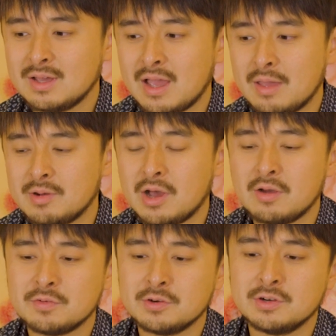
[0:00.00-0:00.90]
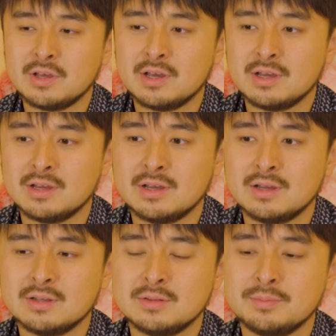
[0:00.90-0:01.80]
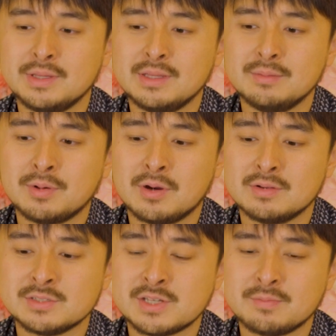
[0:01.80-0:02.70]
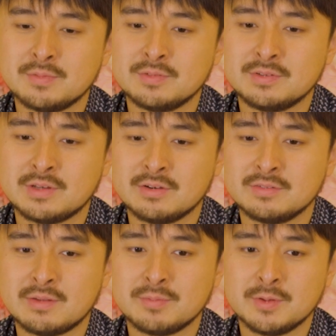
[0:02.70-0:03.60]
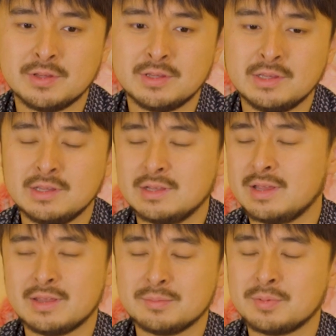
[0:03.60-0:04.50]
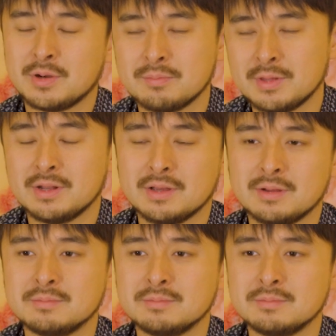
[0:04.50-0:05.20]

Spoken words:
offered to be part of sheriff deputy in that department,